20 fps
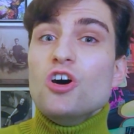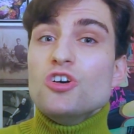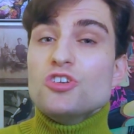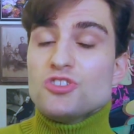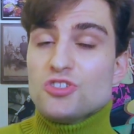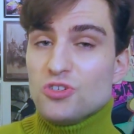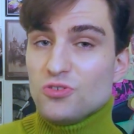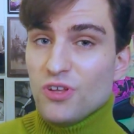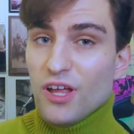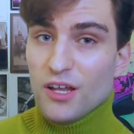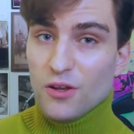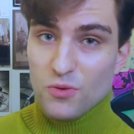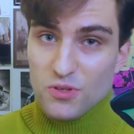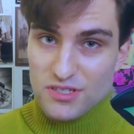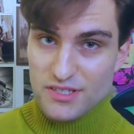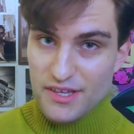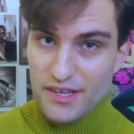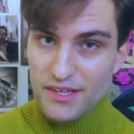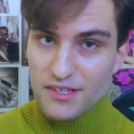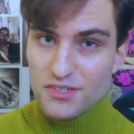So that
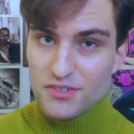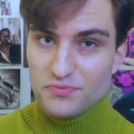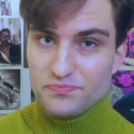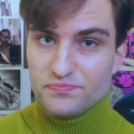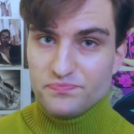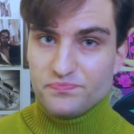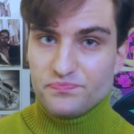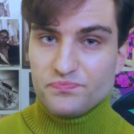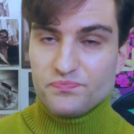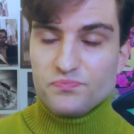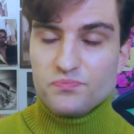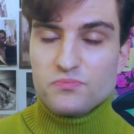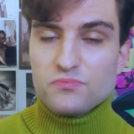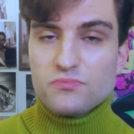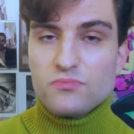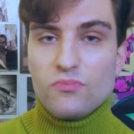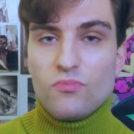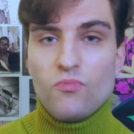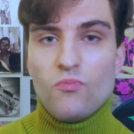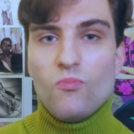was it.
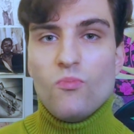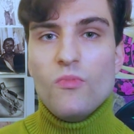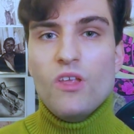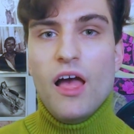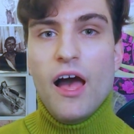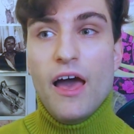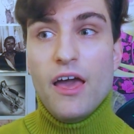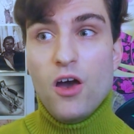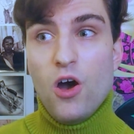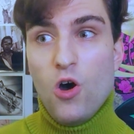I